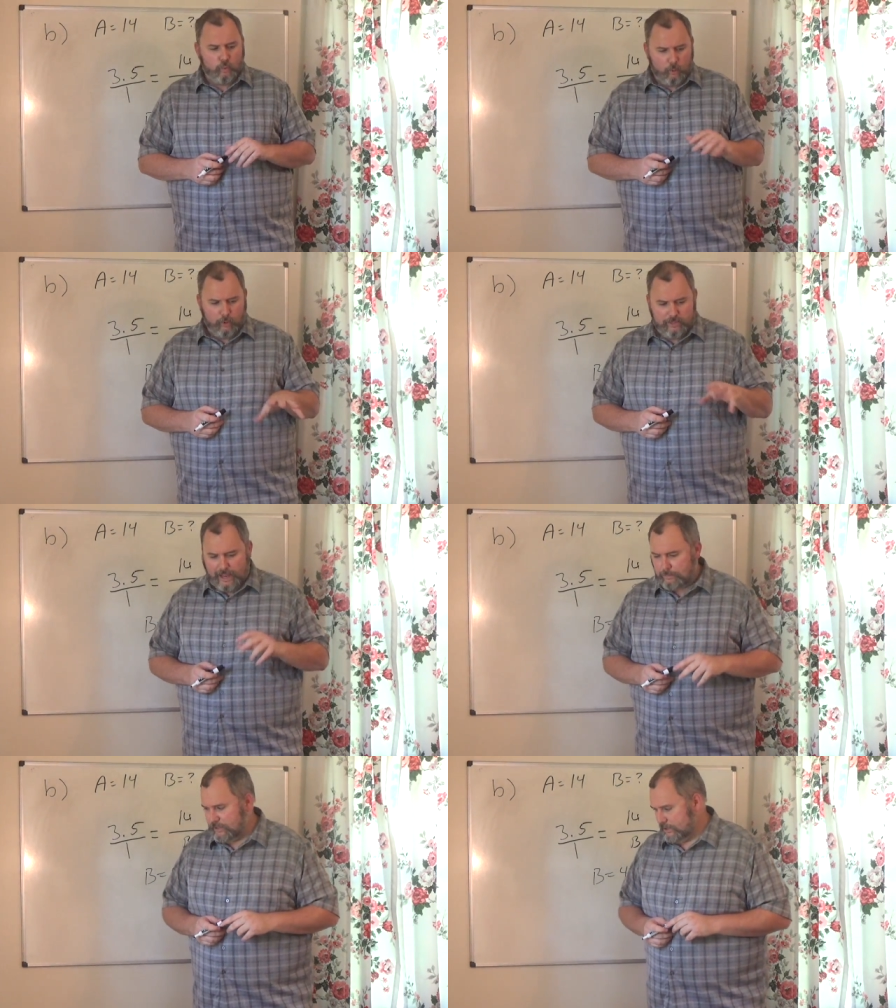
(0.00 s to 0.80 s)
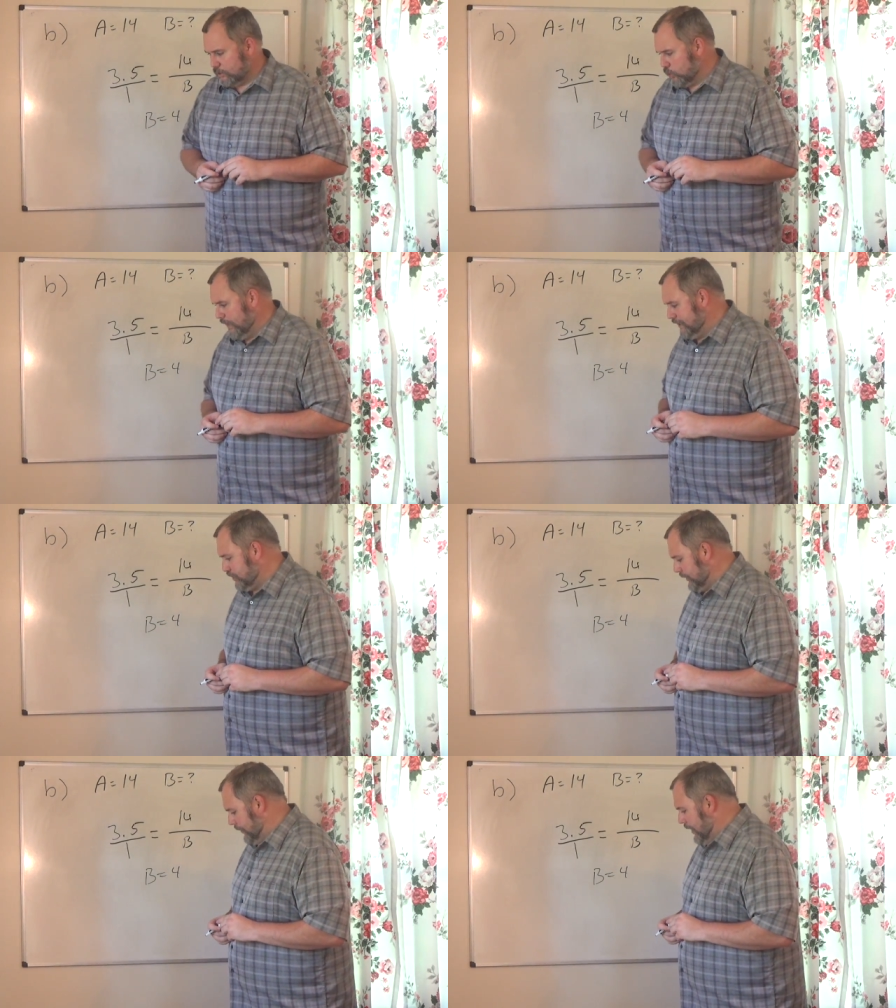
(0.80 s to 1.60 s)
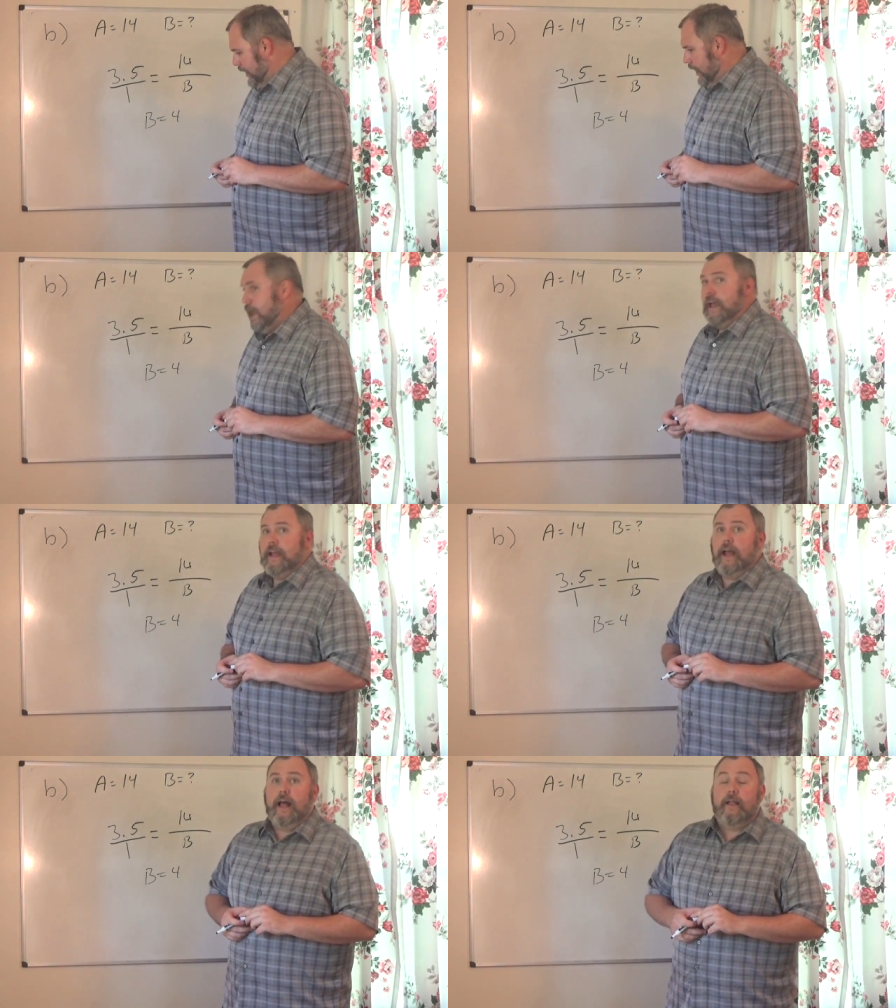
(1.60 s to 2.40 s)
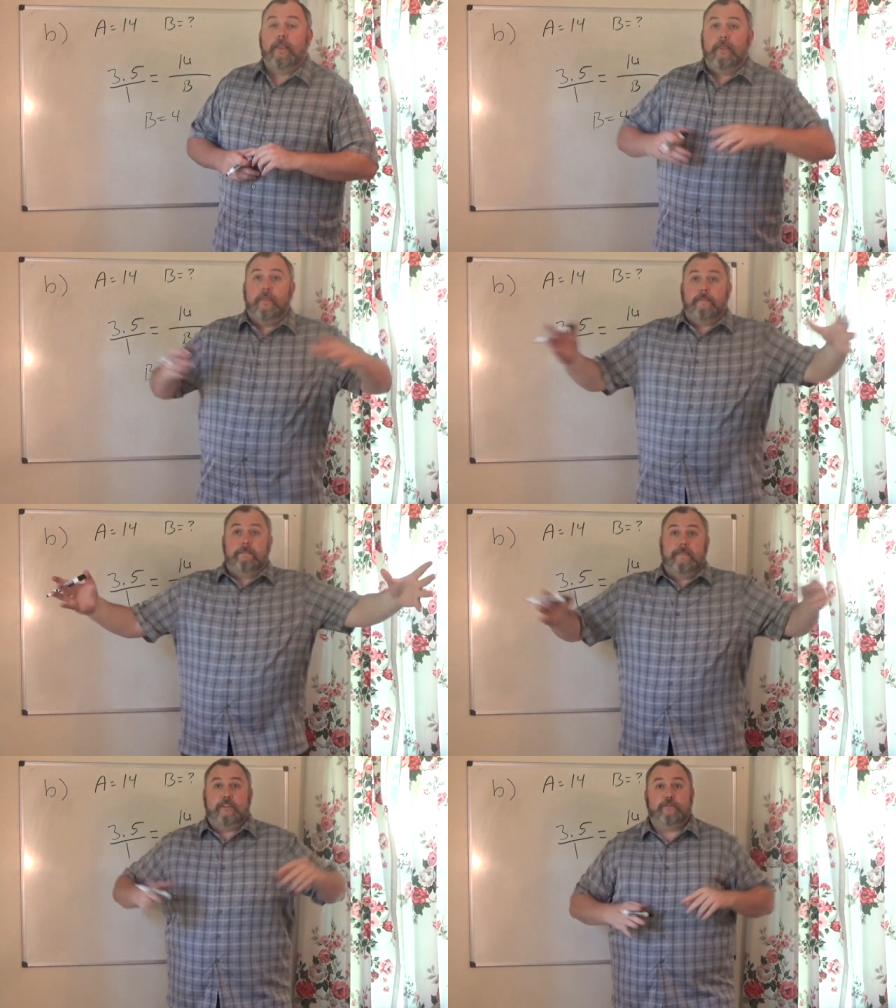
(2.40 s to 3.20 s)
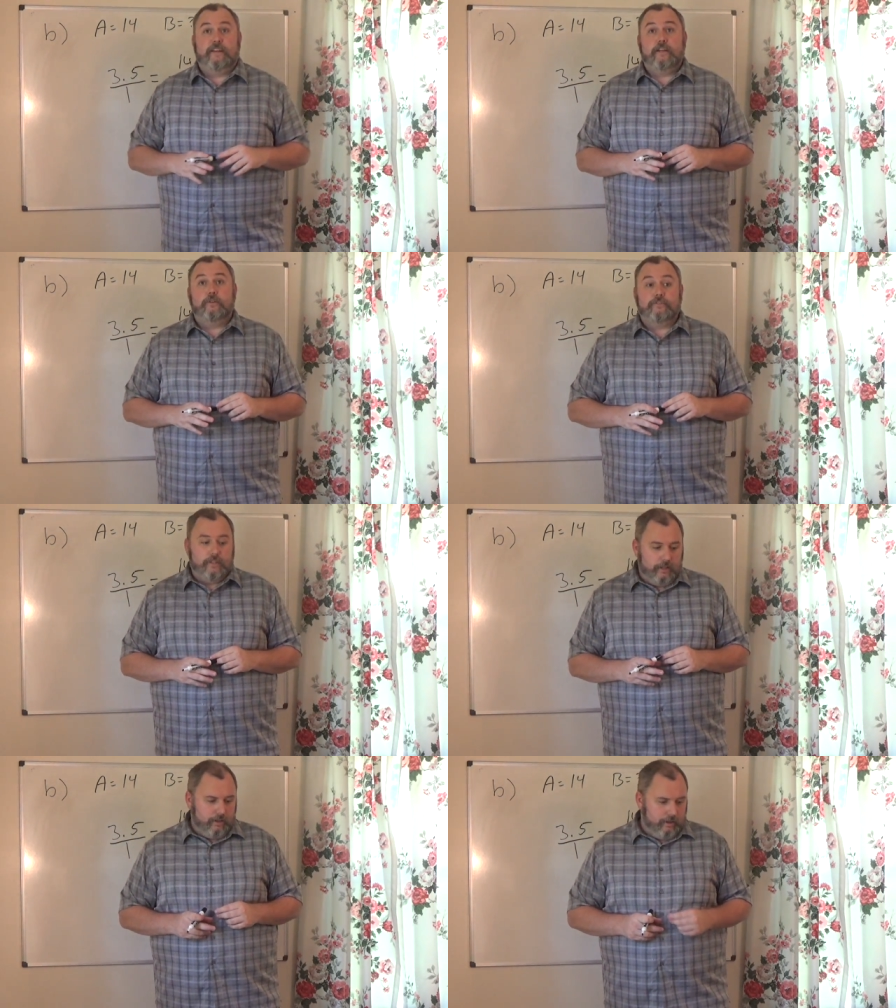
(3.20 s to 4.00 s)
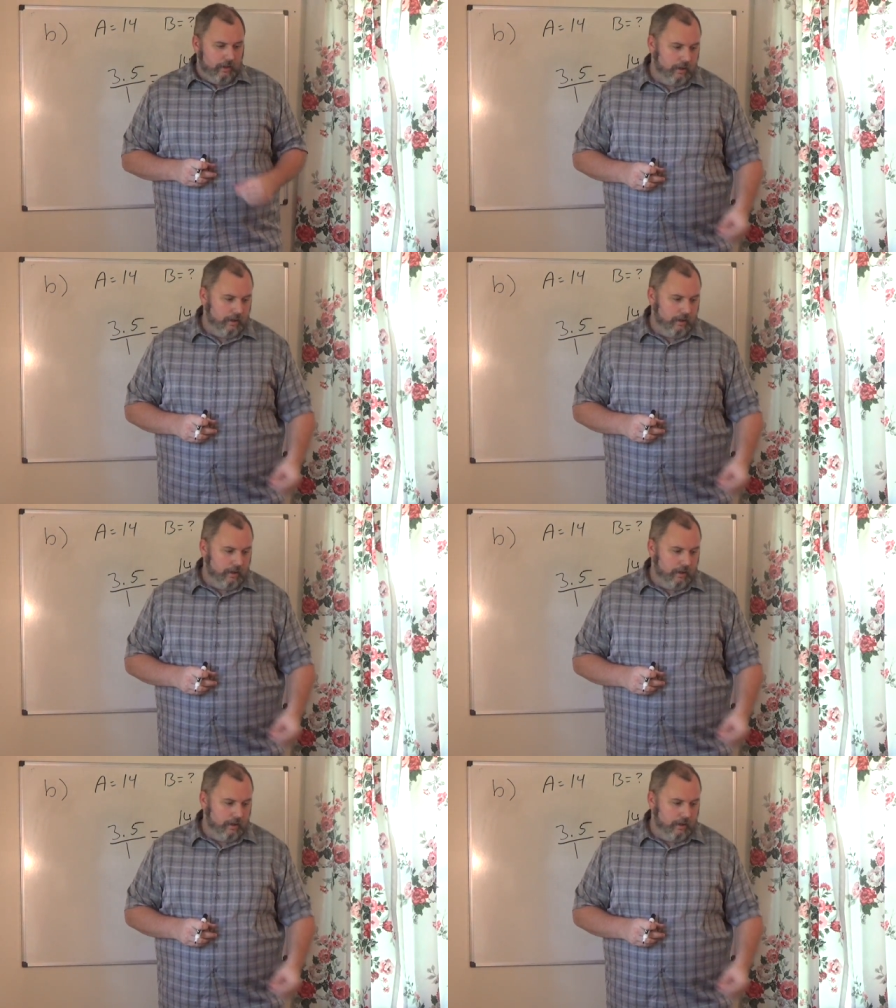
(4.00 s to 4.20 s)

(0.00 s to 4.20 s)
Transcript: with that particular question. This video is done.